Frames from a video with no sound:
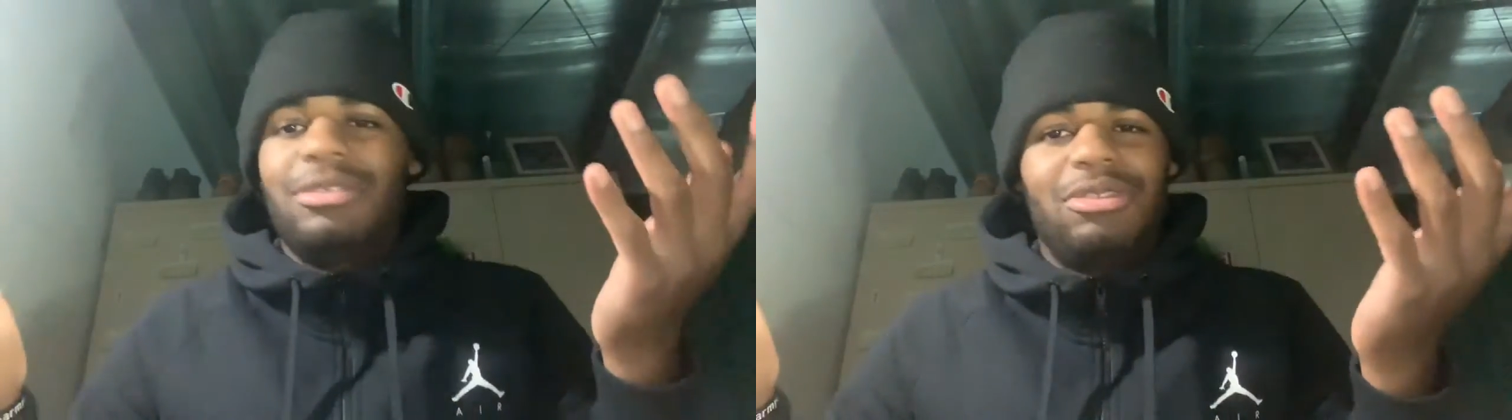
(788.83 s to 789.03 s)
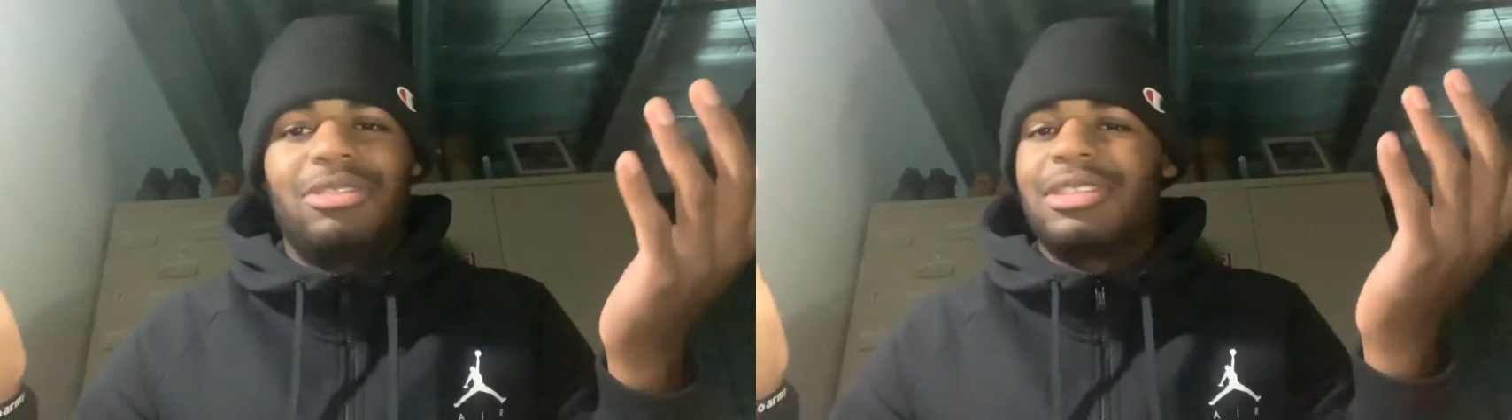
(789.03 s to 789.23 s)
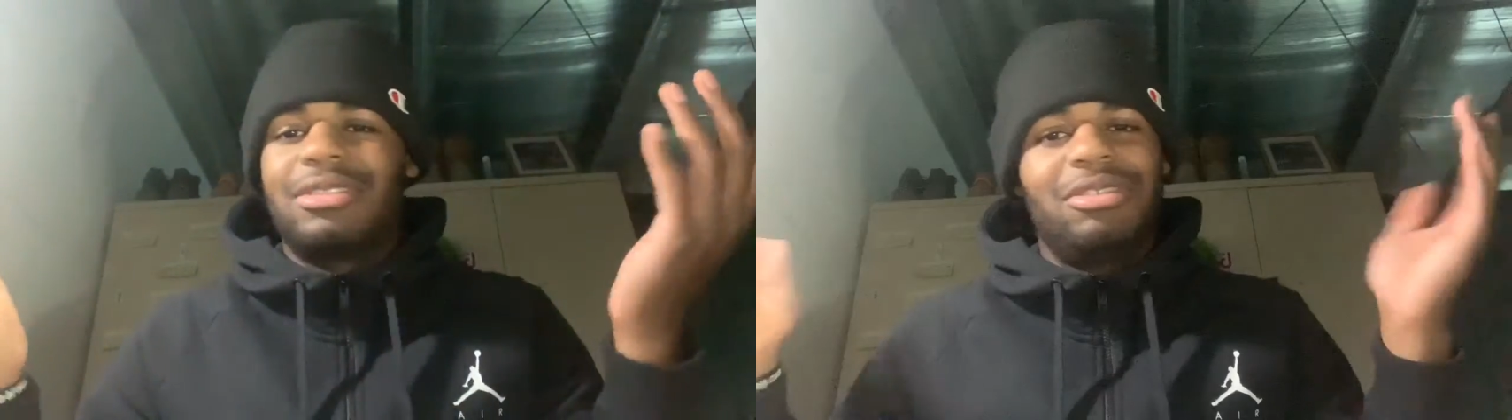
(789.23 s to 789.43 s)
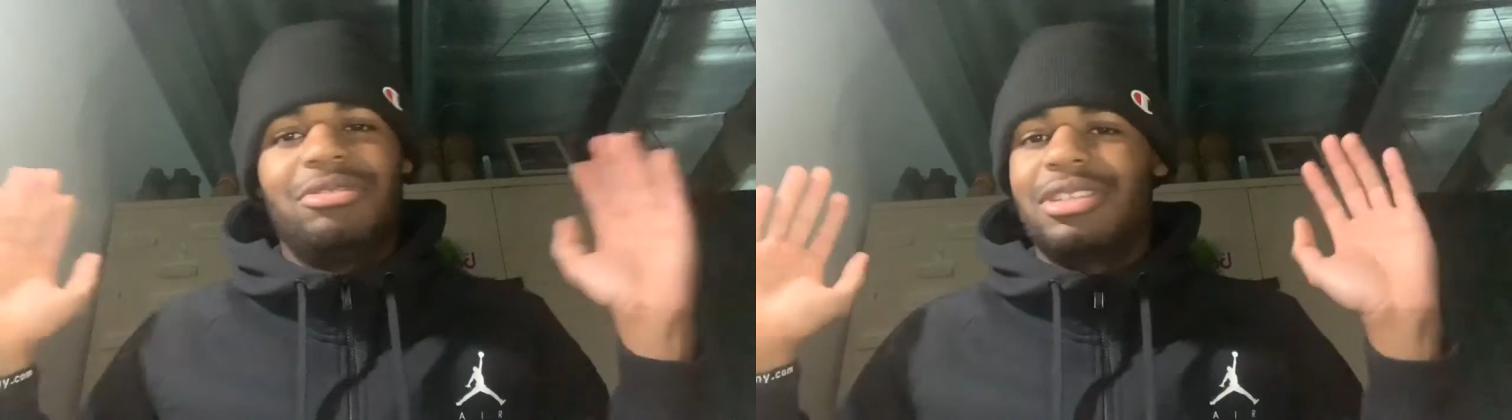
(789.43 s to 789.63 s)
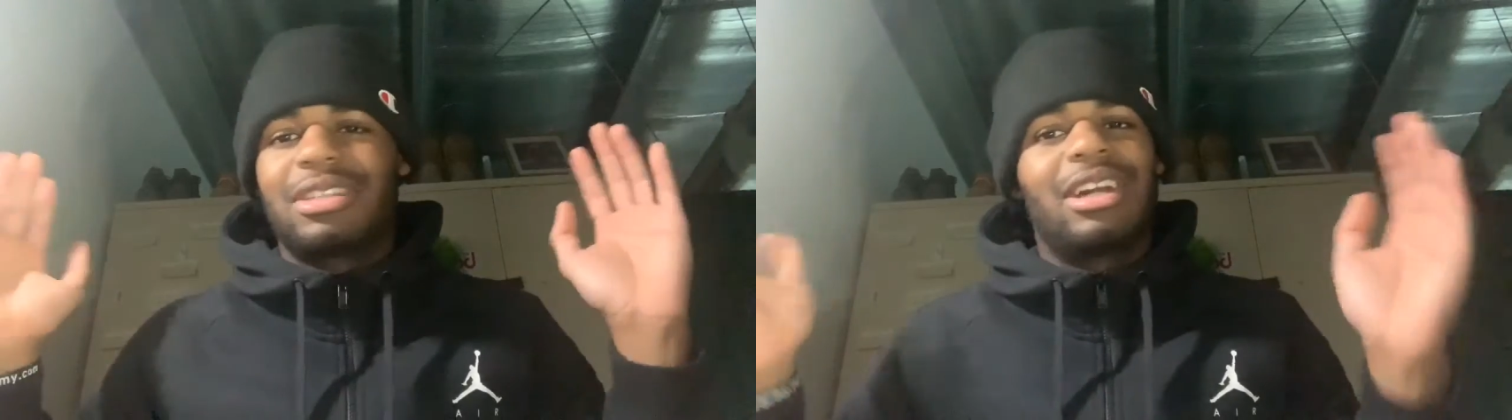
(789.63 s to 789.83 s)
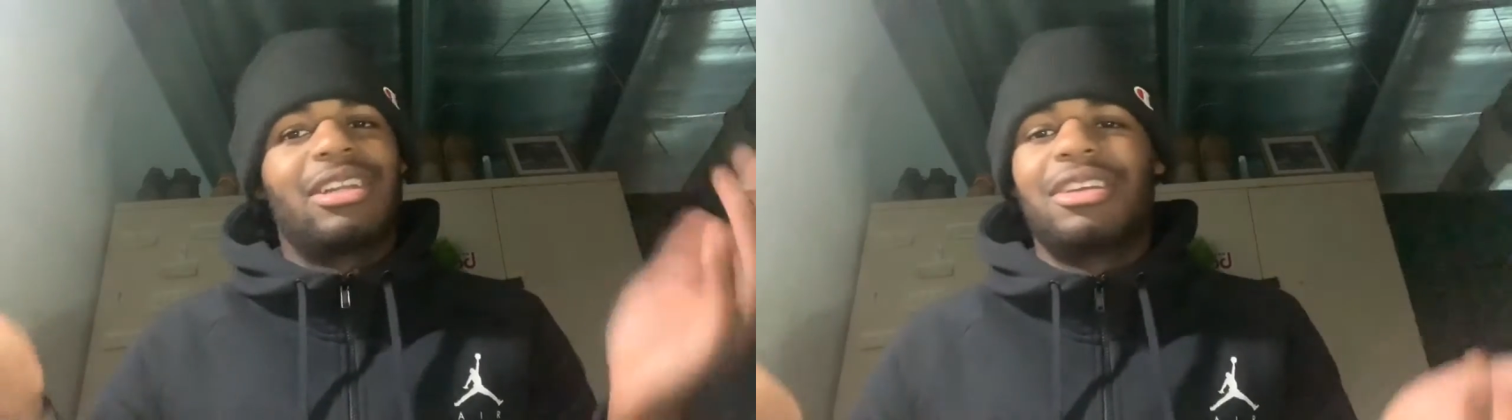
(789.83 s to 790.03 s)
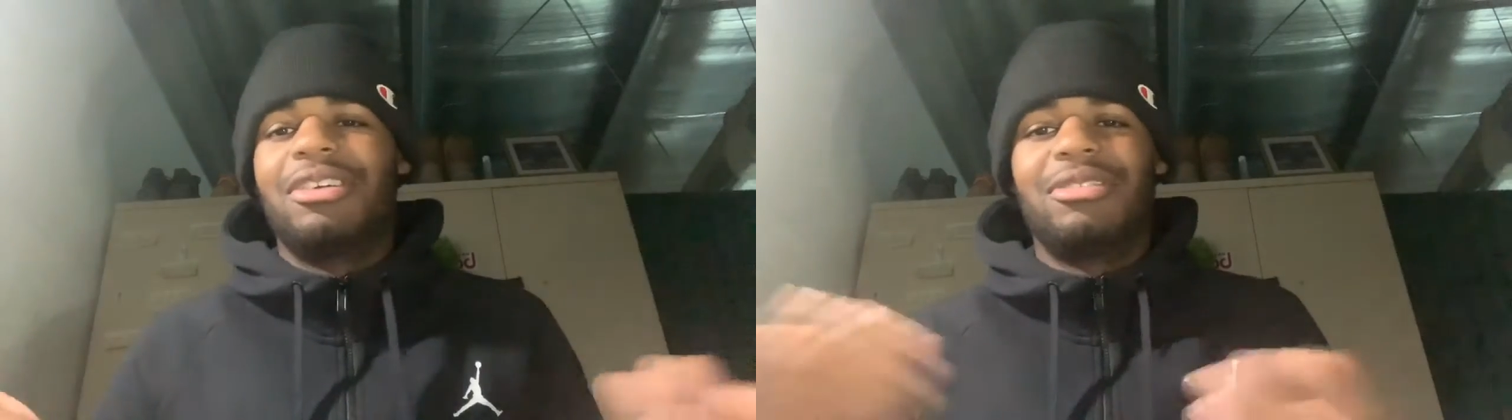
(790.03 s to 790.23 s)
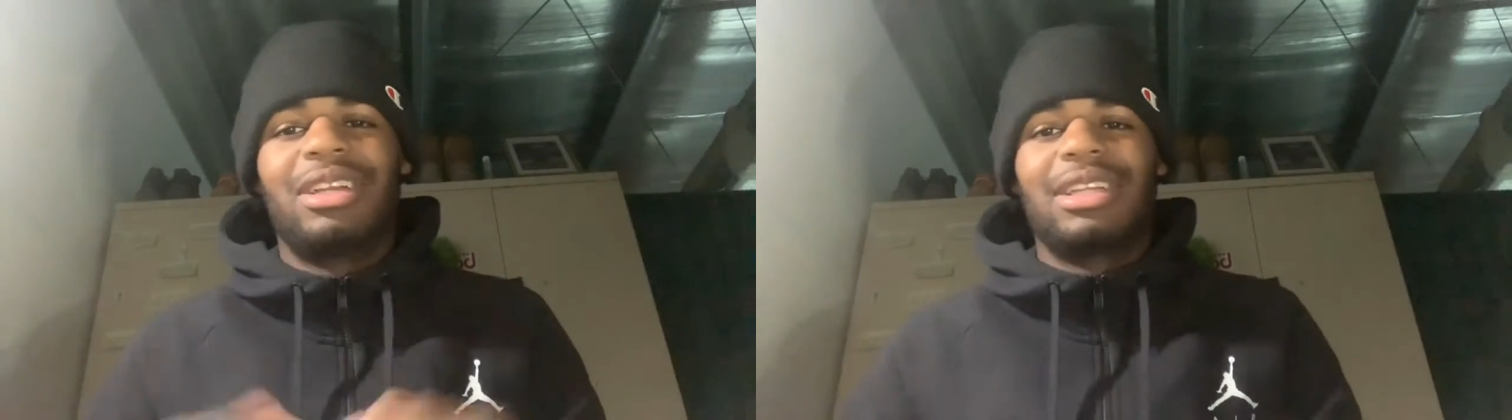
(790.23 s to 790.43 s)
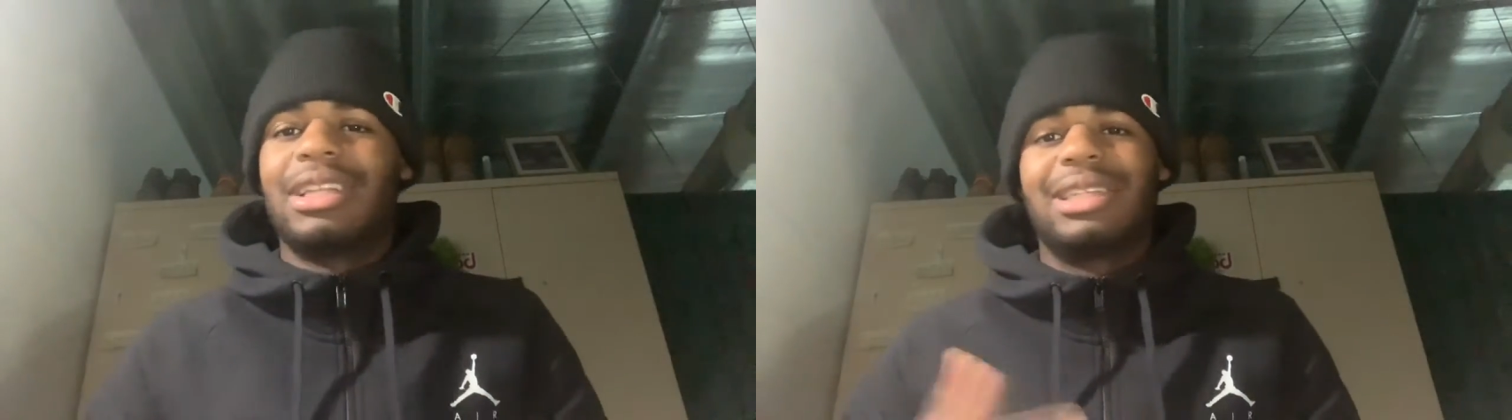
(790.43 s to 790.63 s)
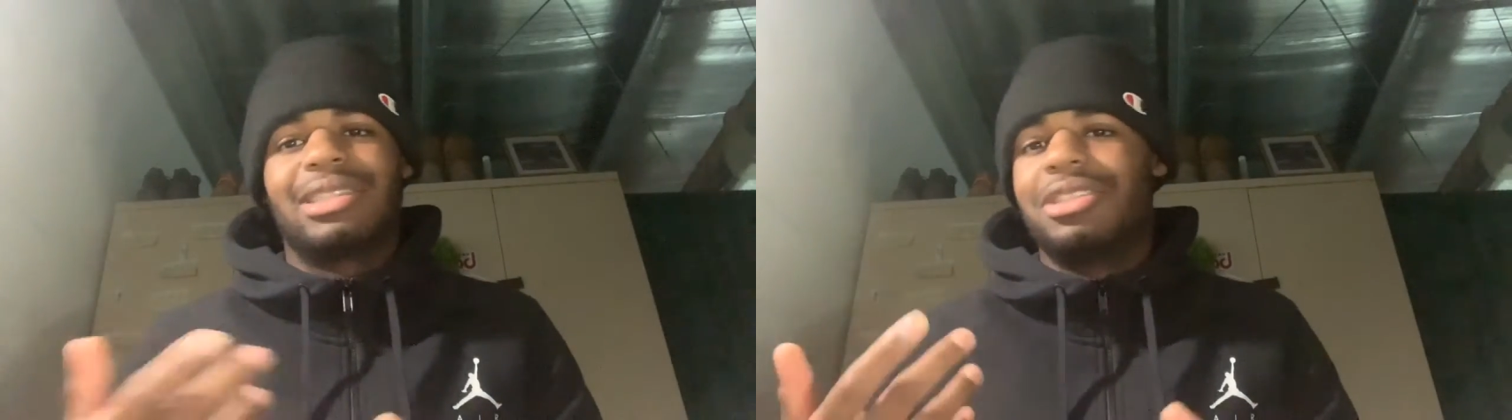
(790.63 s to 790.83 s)
you just gotta go. Like,
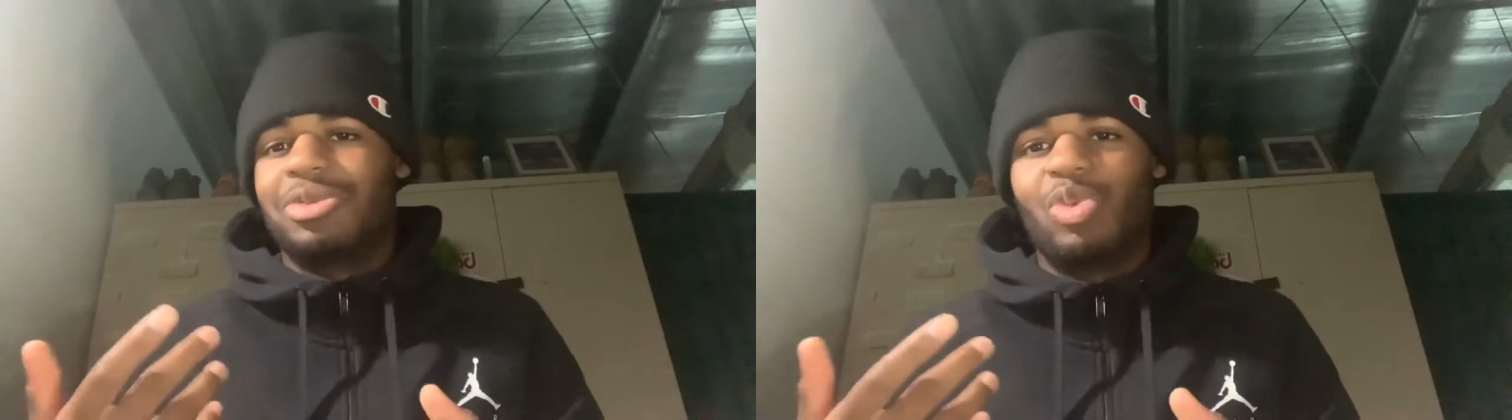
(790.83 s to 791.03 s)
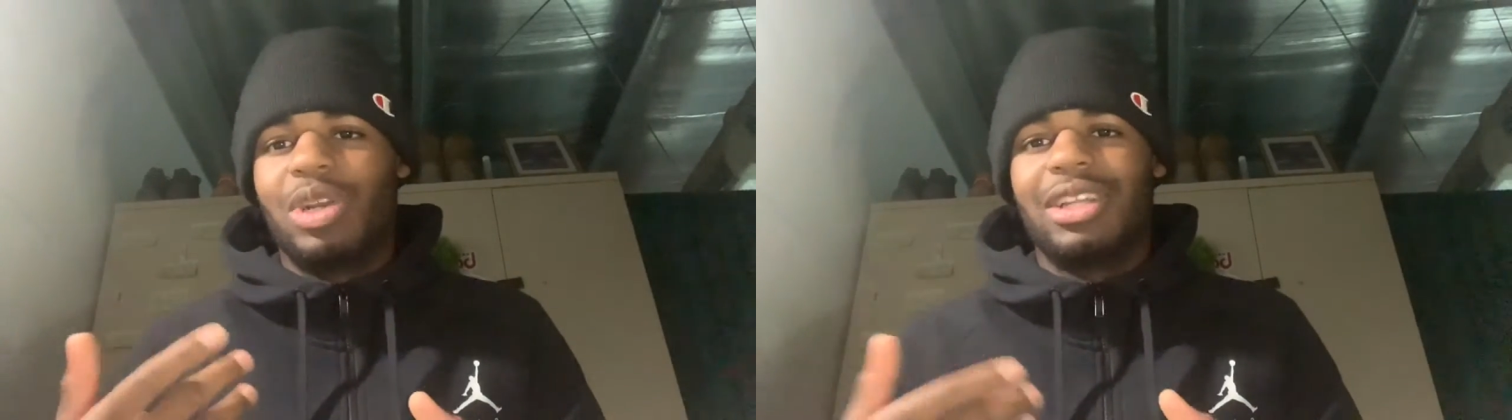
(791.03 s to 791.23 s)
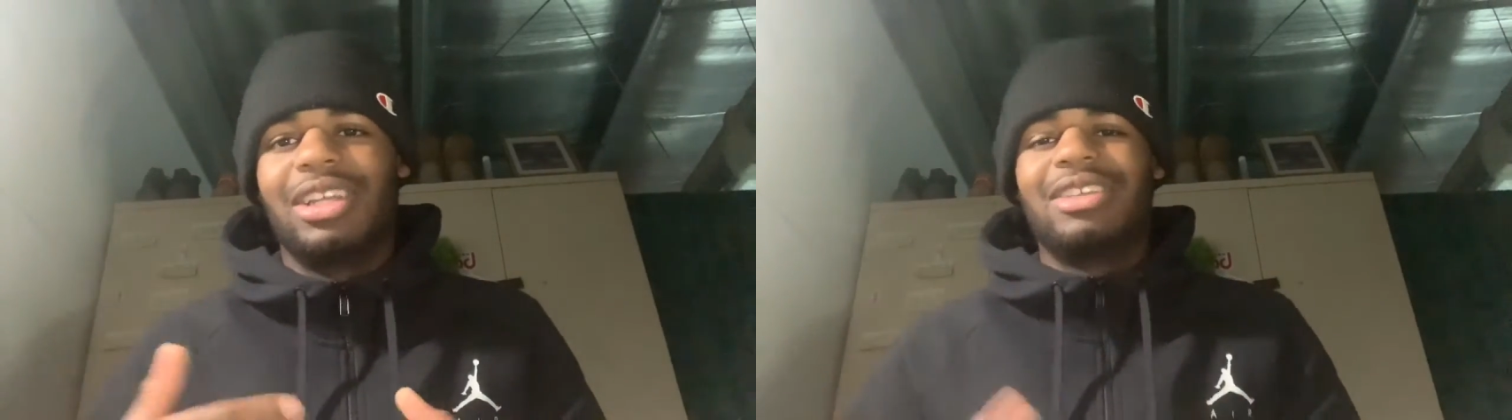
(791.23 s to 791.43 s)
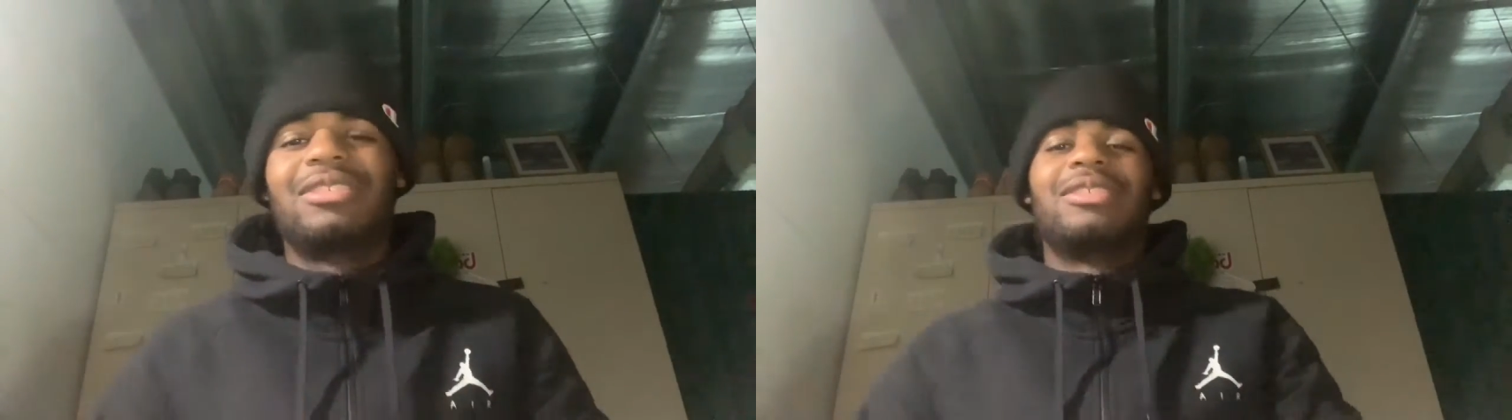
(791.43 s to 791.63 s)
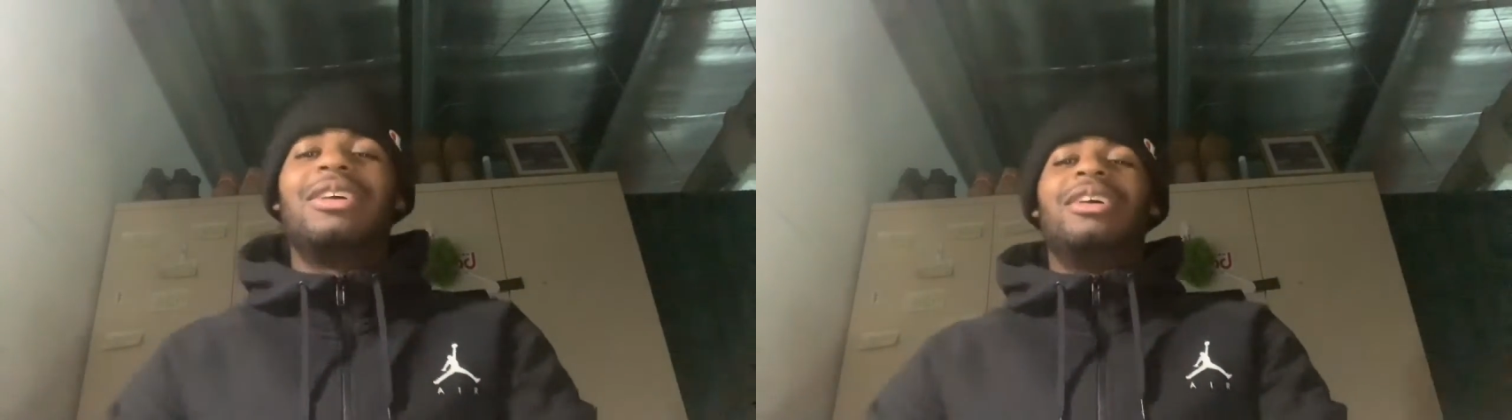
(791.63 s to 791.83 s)
that's just what it is.